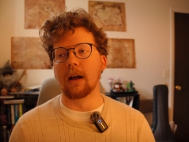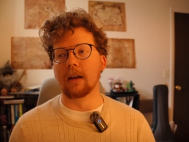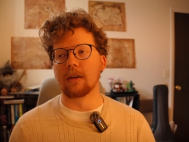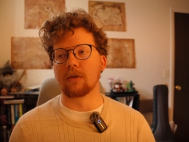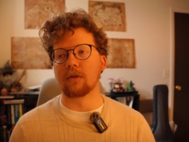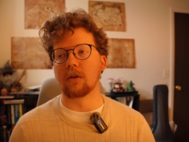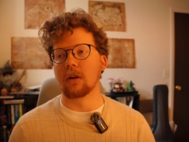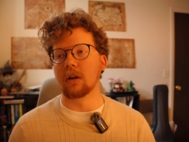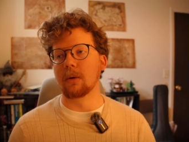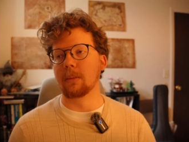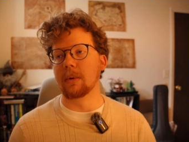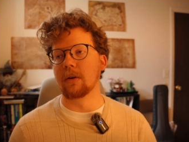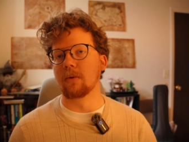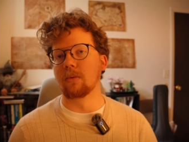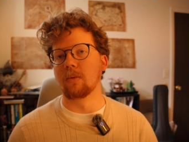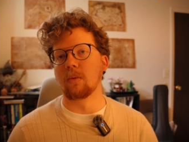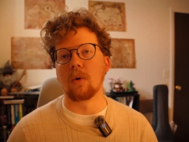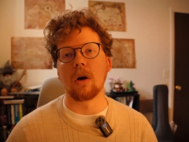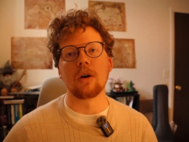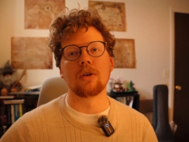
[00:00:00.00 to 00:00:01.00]

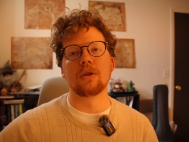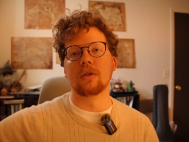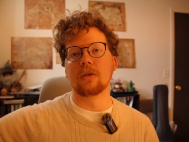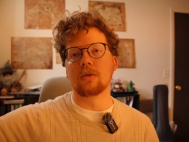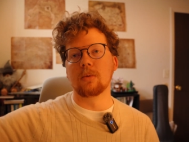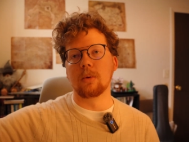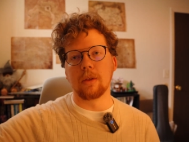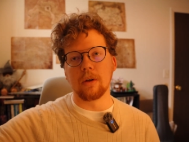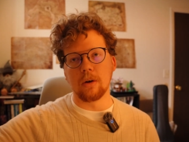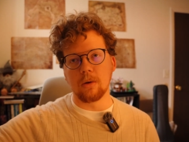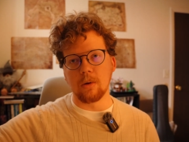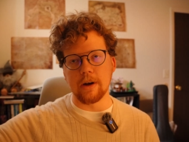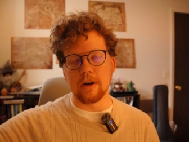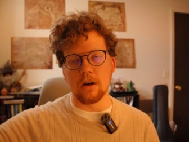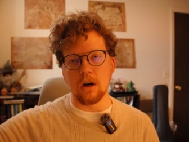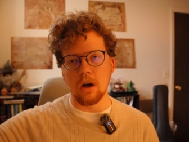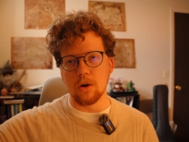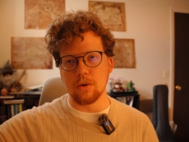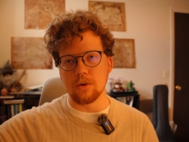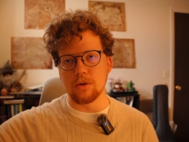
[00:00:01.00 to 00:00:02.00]
Solomon rushes with a
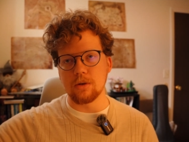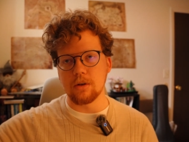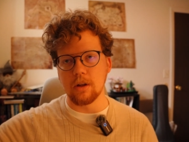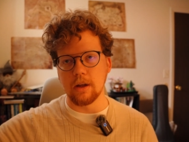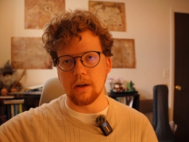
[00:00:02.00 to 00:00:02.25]
great host.